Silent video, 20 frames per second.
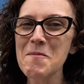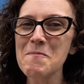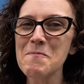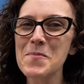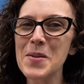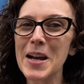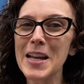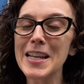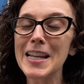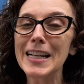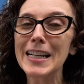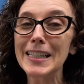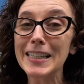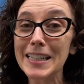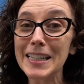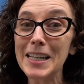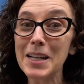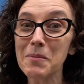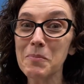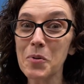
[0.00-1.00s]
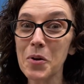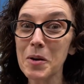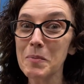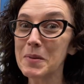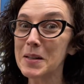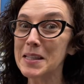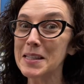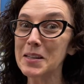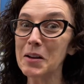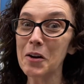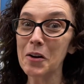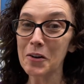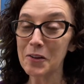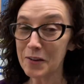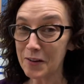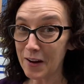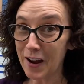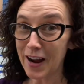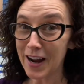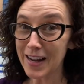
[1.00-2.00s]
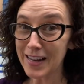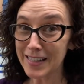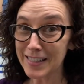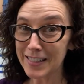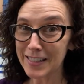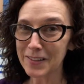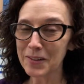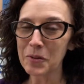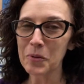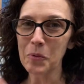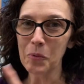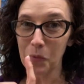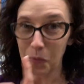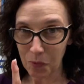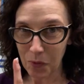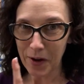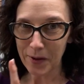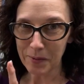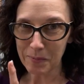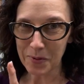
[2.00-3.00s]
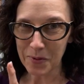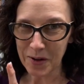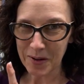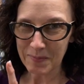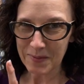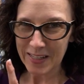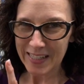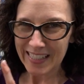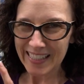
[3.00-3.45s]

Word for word: But cleaning appointments are not one appointment.